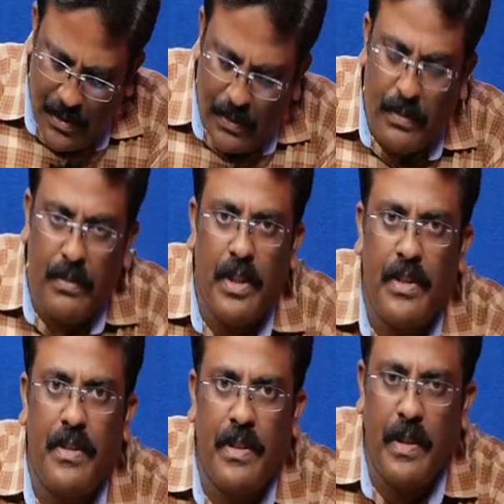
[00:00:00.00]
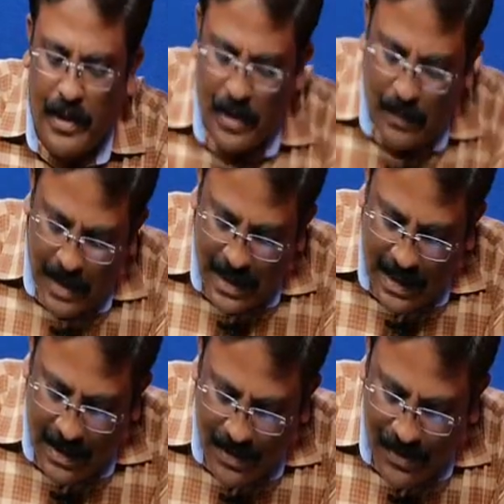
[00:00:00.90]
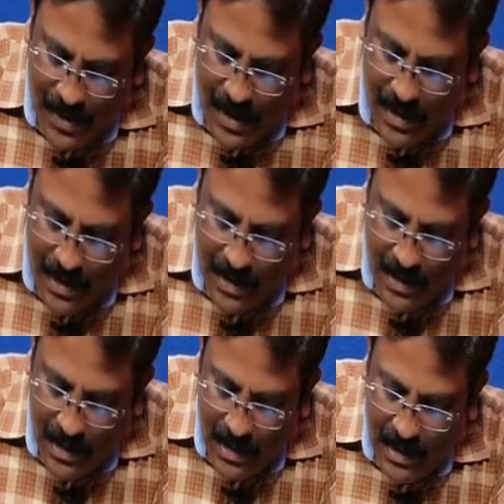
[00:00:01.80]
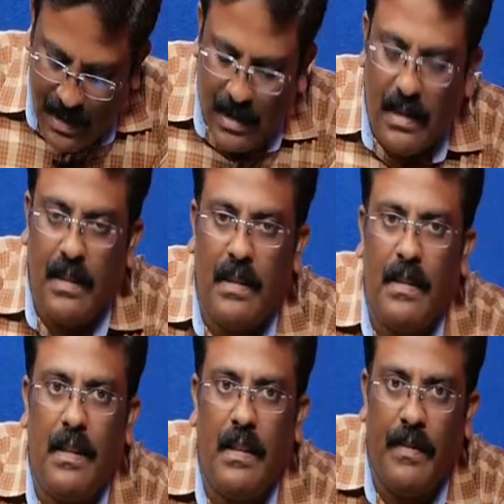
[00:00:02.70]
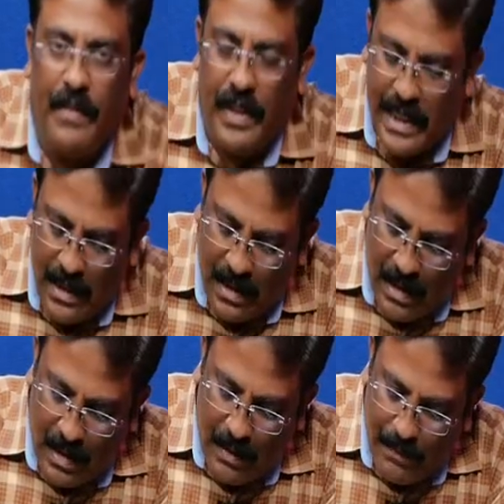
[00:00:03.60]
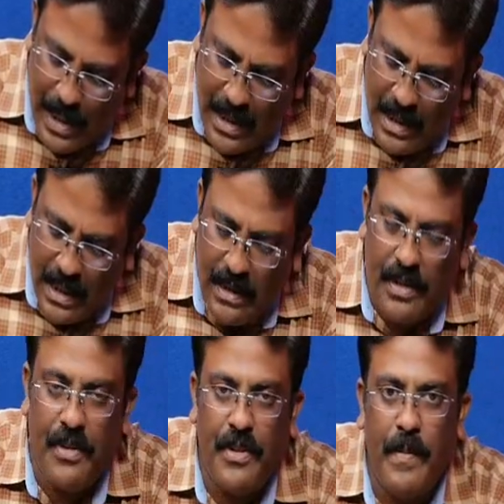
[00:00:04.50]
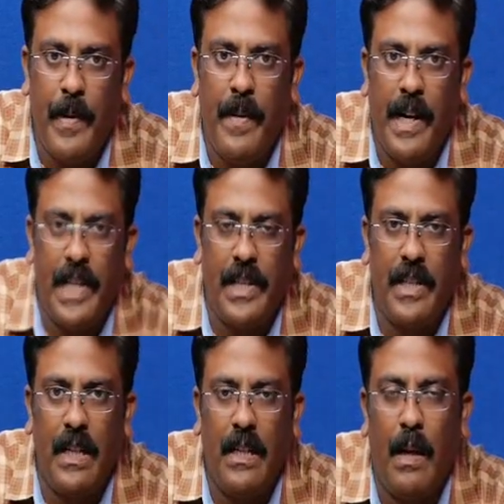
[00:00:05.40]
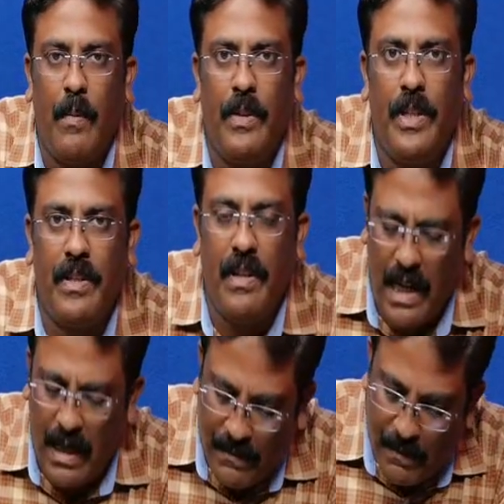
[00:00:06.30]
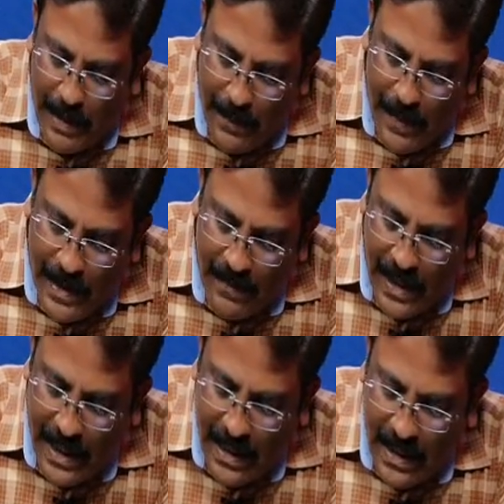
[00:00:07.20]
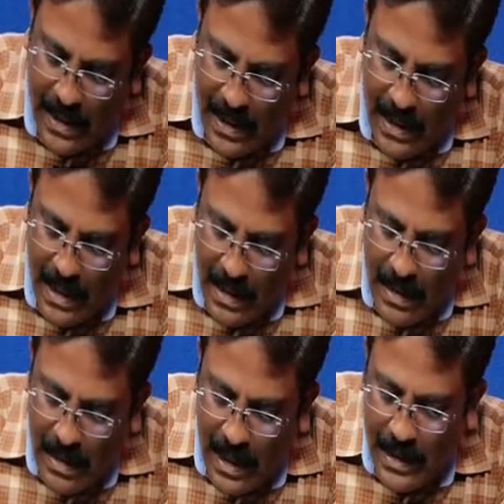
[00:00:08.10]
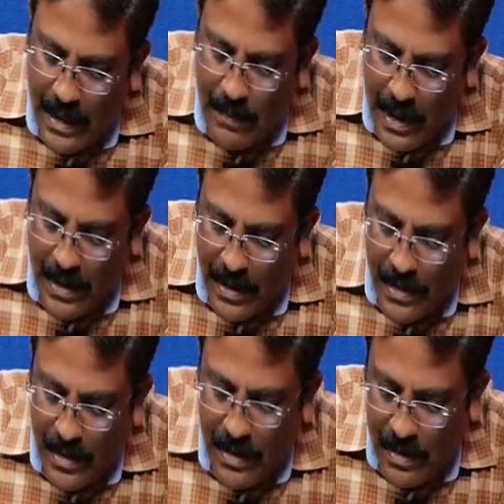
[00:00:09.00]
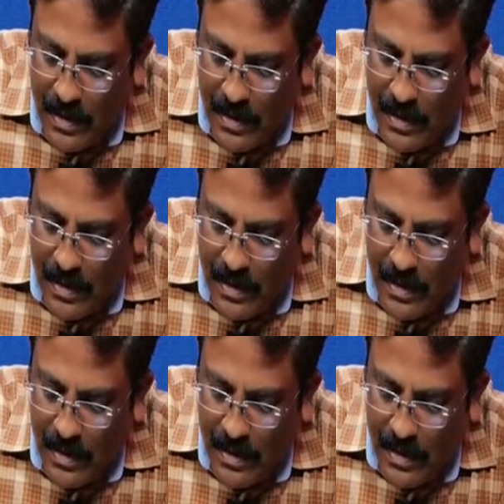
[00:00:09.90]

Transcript: to the system has to be get understand, we can make that the system to be understand about this graph by means of writing the connected matrix.